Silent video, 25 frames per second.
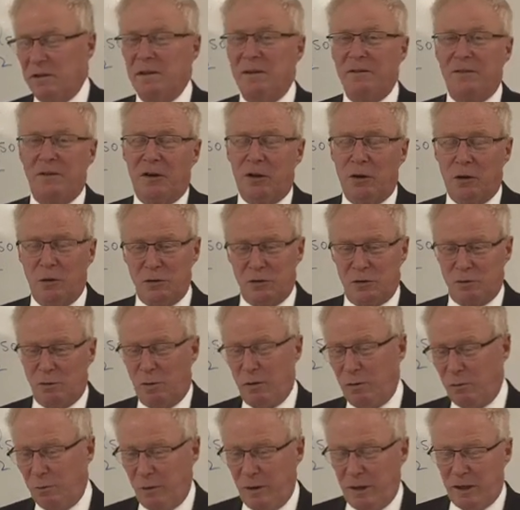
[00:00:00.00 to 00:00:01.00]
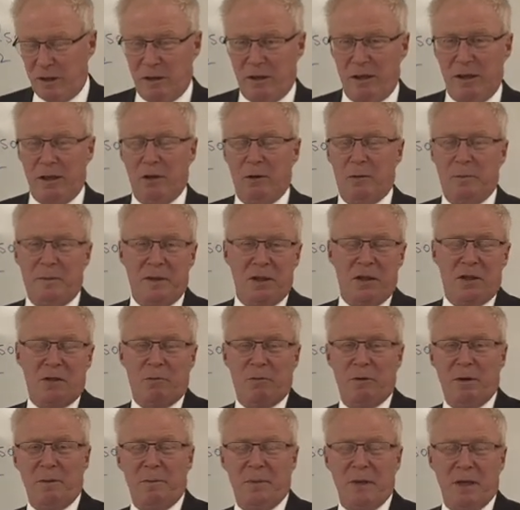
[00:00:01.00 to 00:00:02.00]
If it closes 1 week later, it'll be
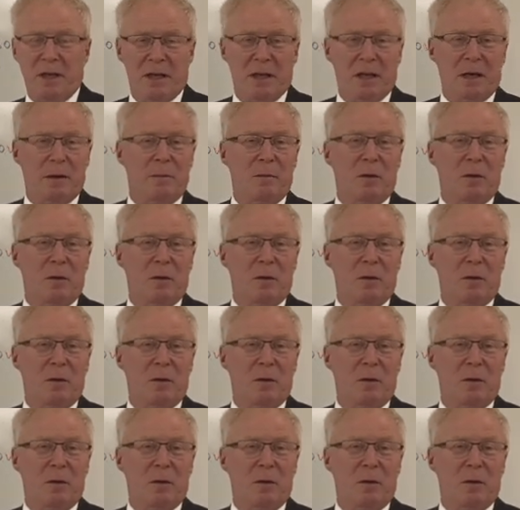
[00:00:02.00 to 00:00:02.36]
3 p.m.